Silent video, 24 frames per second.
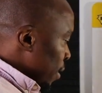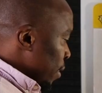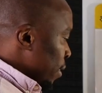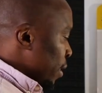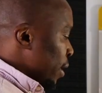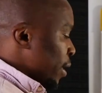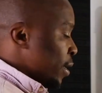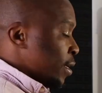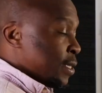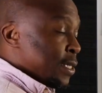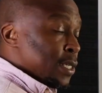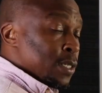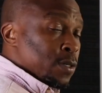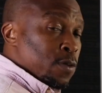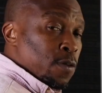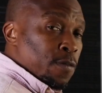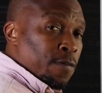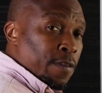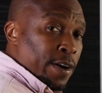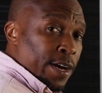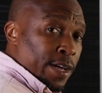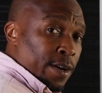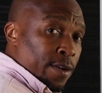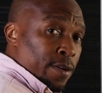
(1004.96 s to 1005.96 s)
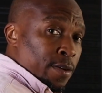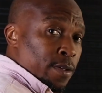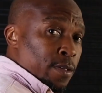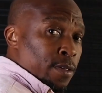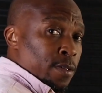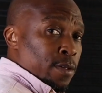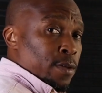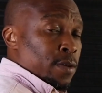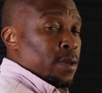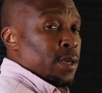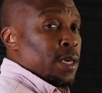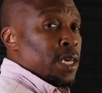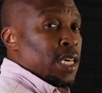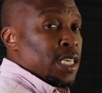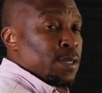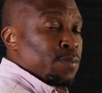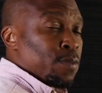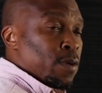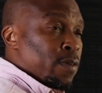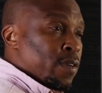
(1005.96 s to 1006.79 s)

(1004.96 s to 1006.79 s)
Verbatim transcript: then Cisco VIRL is